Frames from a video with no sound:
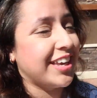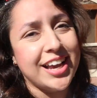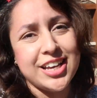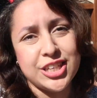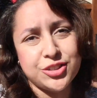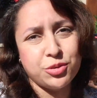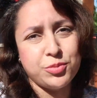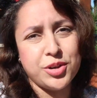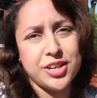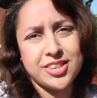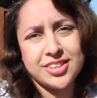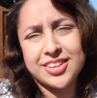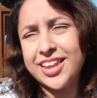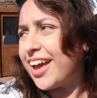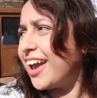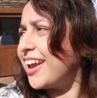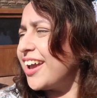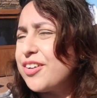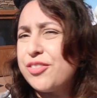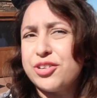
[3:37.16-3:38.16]
a, case for me
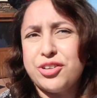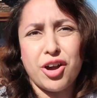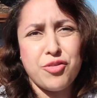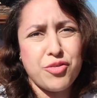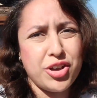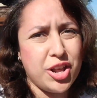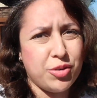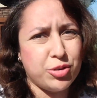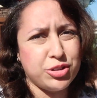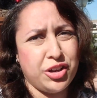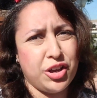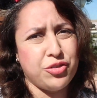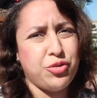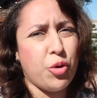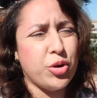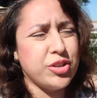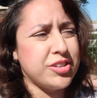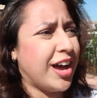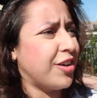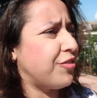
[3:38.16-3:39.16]
today even though I really was looking
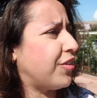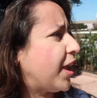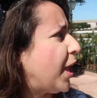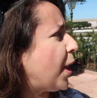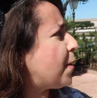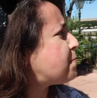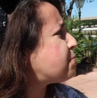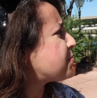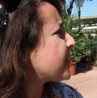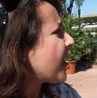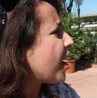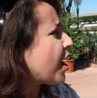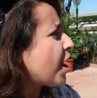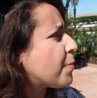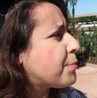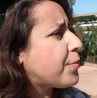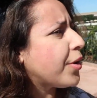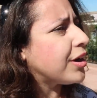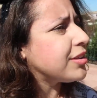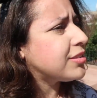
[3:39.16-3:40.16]
forward to having
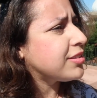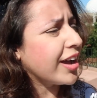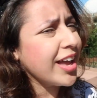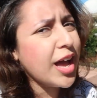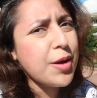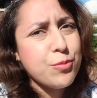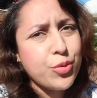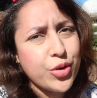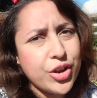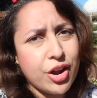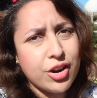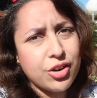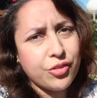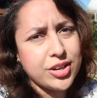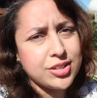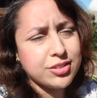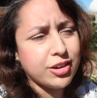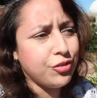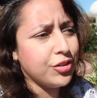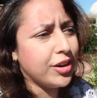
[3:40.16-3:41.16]
it but I am pretty
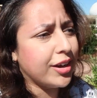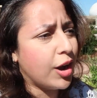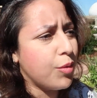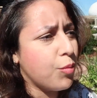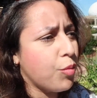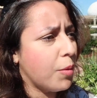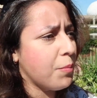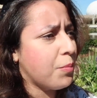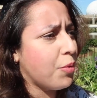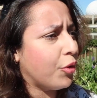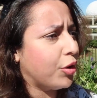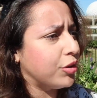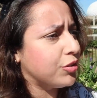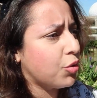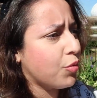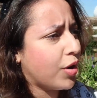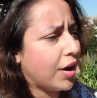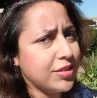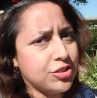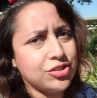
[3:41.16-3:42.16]
hungry so I feel like at one
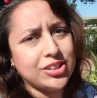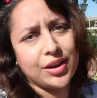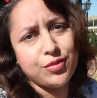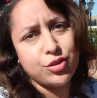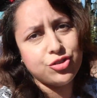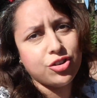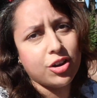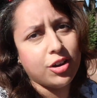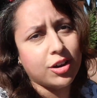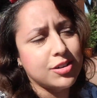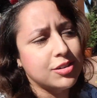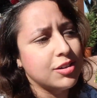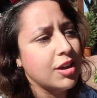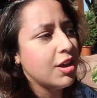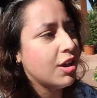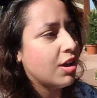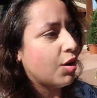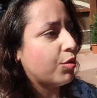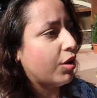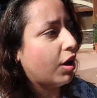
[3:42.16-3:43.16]
point throughout the scavenger hunt
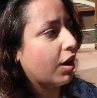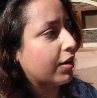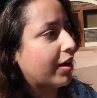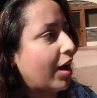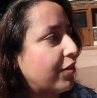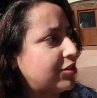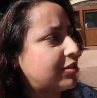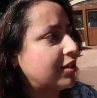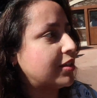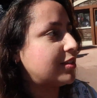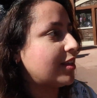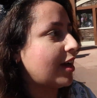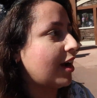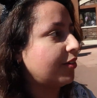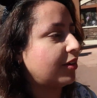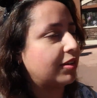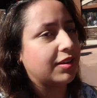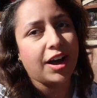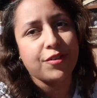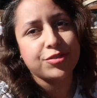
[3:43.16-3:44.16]
we are going to have to sit
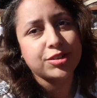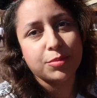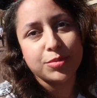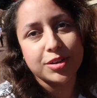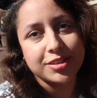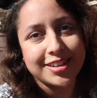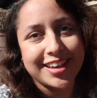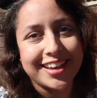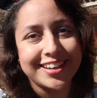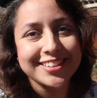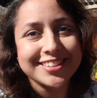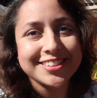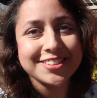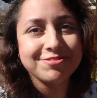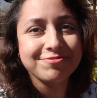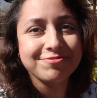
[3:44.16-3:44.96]
down and have something to eat